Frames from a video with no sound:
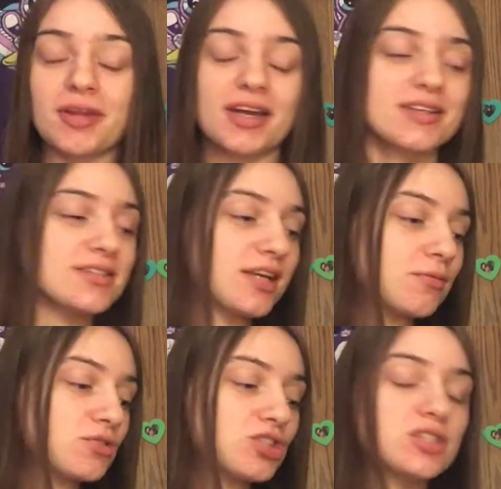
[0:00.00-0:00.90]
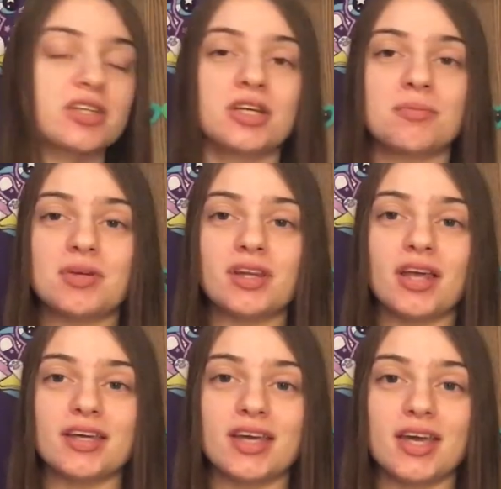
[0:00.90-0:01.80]
Like I said, it was just going to be
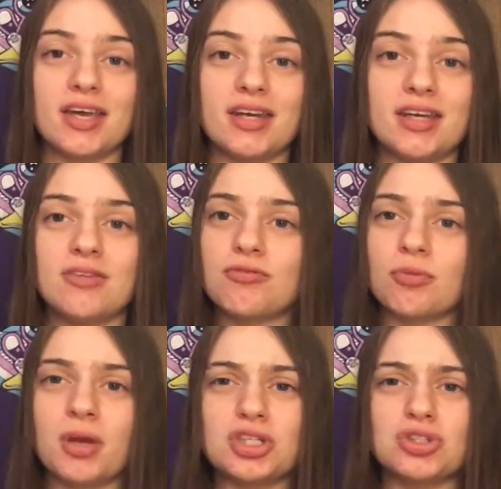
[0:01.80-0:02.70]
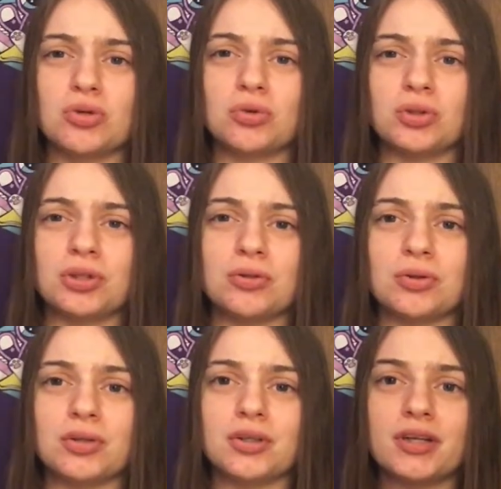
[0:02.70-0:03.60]
like an informational
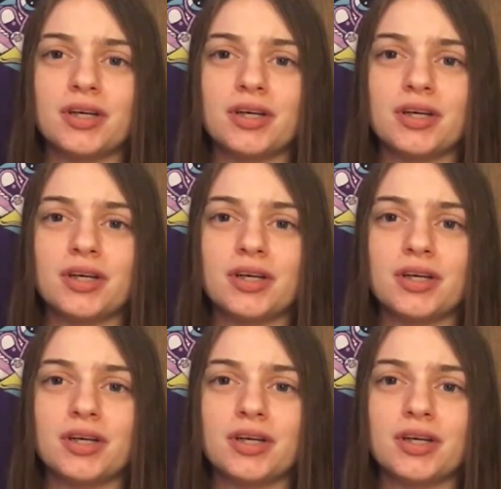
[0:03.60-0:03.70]
little